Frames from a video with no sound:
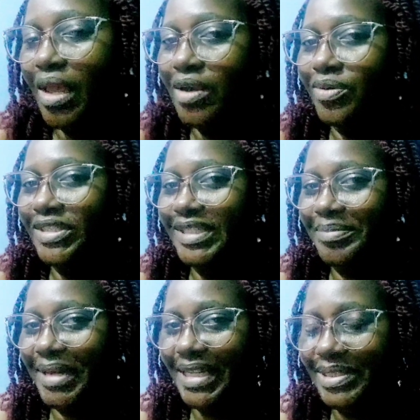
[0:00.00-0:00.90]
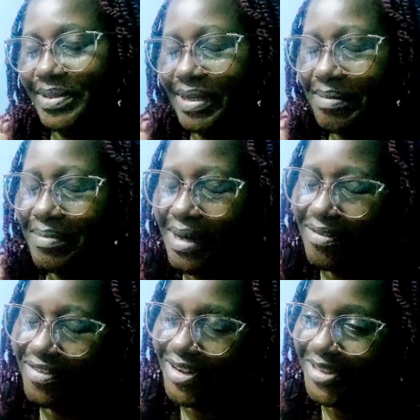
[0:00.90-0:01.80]
What's up, guys? Welcome back
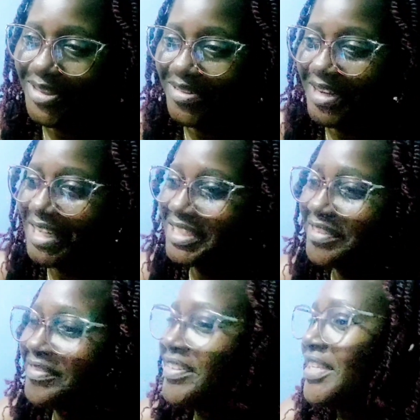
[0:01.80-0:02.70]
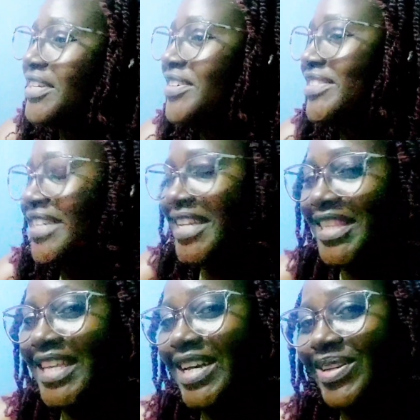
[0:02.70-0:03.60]
for another reaction video.
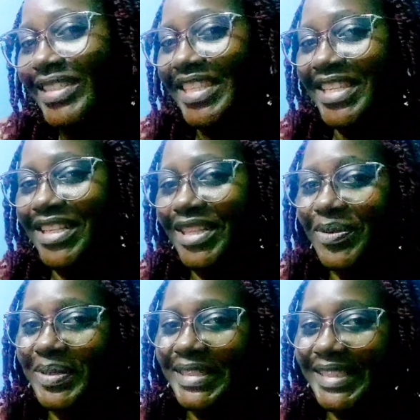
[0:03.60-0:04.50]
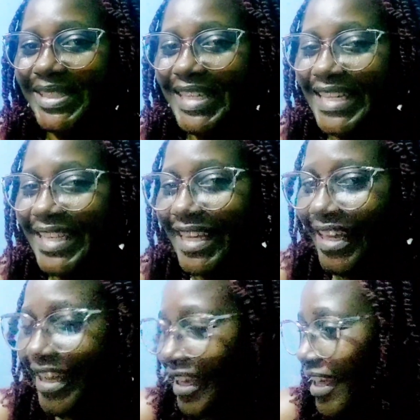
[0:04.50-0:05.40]
Checking out another Louis
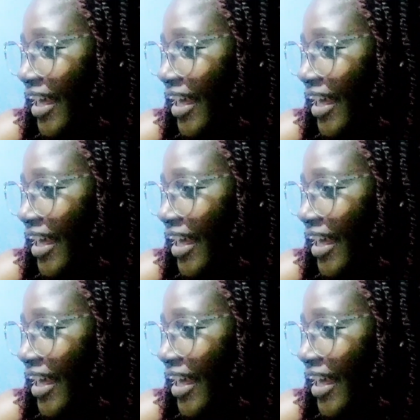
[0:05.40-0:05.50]
C.K.